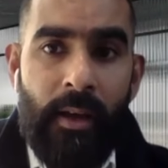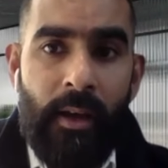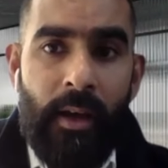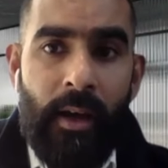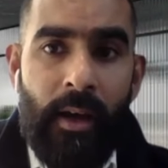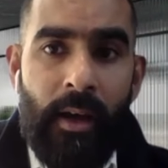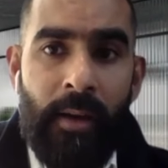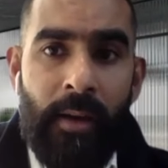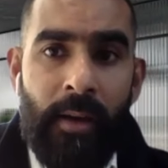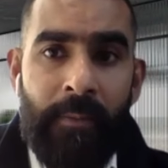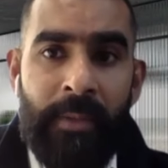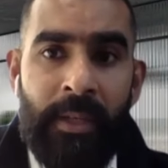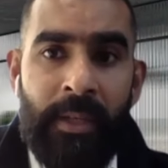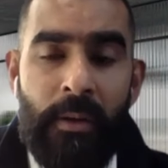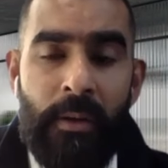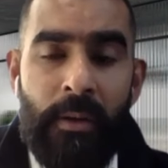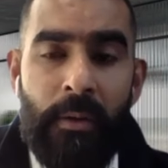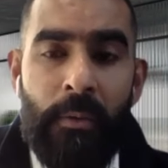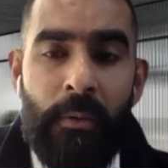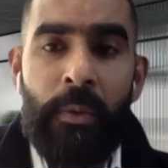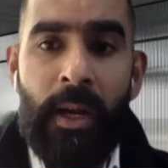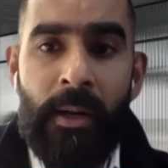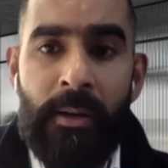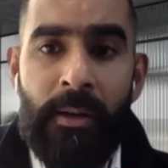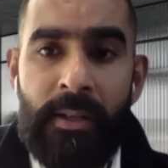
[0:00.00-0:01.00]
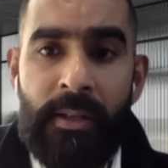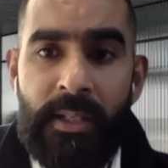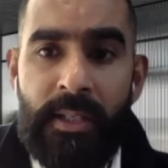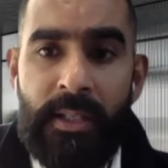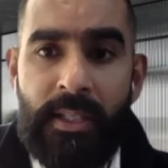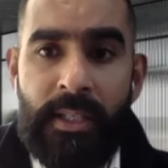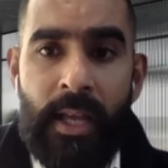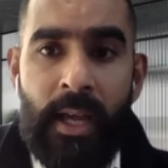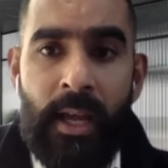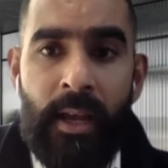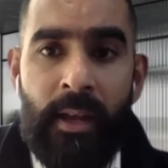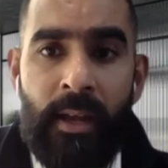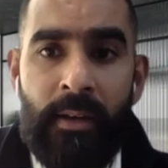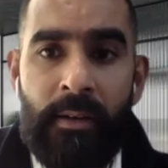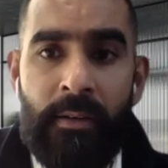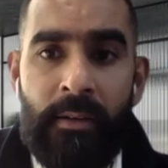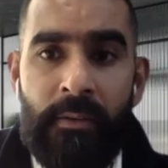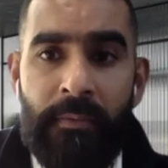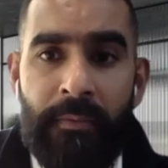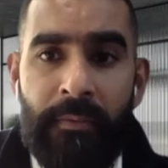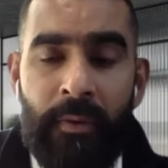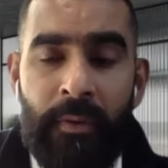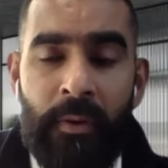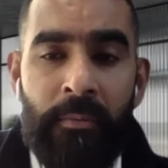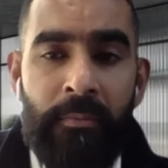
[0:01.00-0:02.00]
I mean, we understand
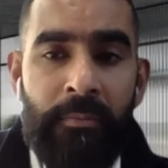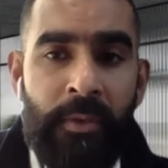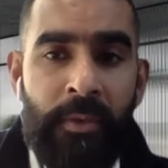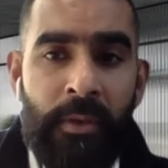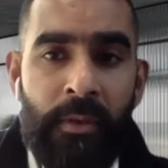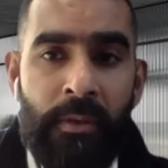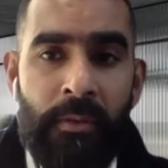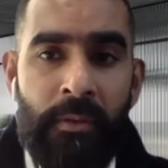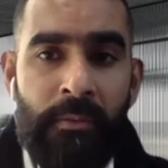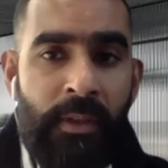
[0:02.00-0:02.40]
from, you know,